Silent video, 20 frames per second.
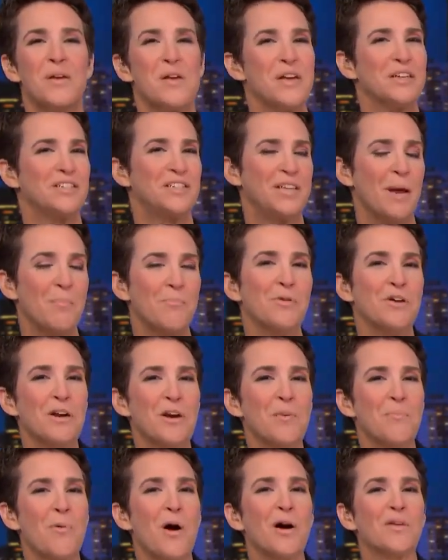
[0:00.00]
separate
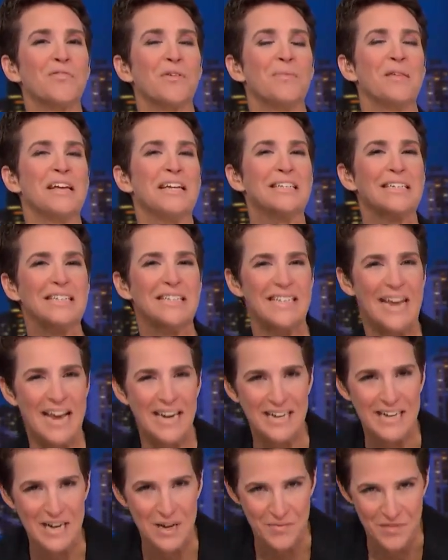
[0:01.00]
and apart from the
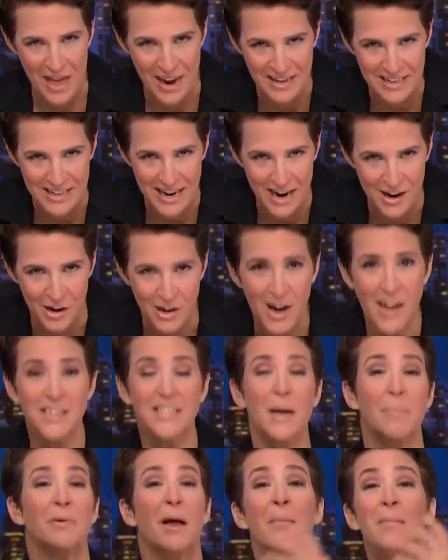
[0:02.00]
insanity of that entire
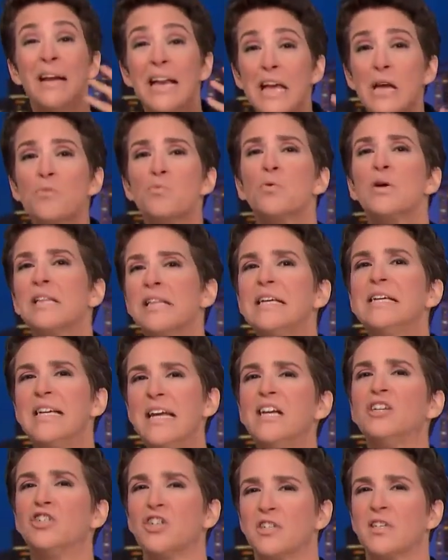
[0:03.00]
concept, he really
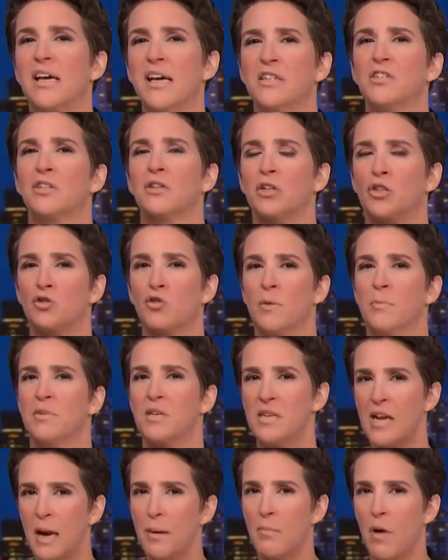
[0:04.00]
did just cancel a trip
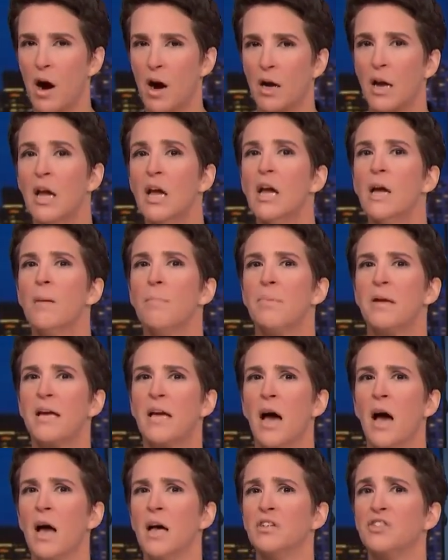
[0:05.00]
to Denmark
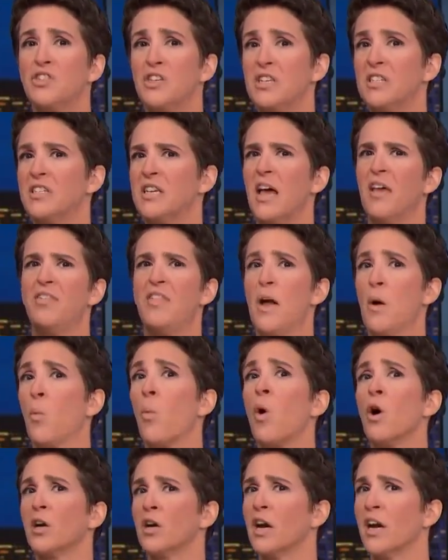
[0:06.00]
because he said they
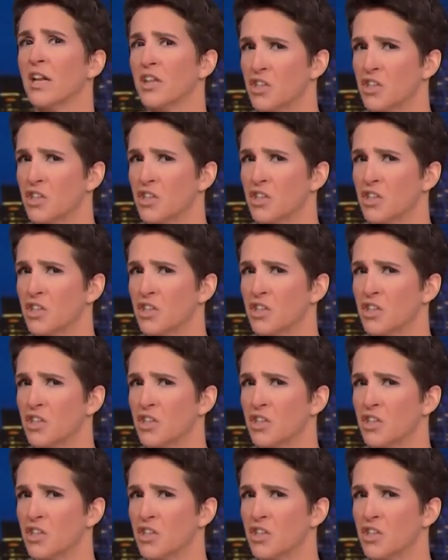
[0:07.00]
weren't going to